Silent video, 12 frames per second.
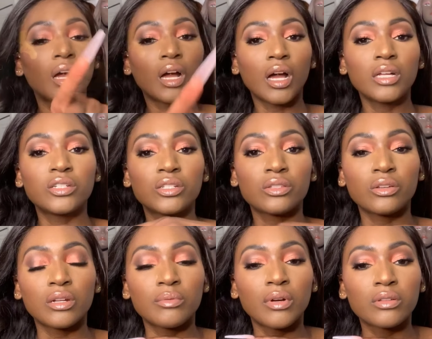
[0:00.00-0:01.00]
I just
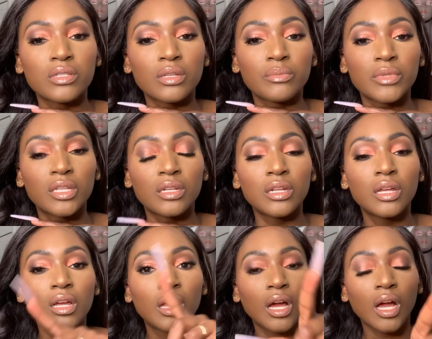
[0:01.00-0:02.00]
thought about something.
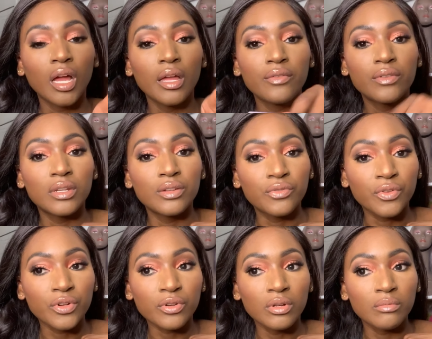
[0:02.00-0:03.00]
I have an
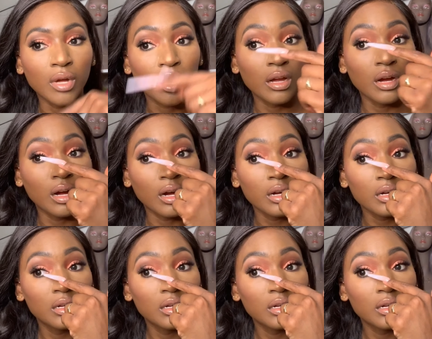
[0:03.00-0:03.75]
inverter in my car.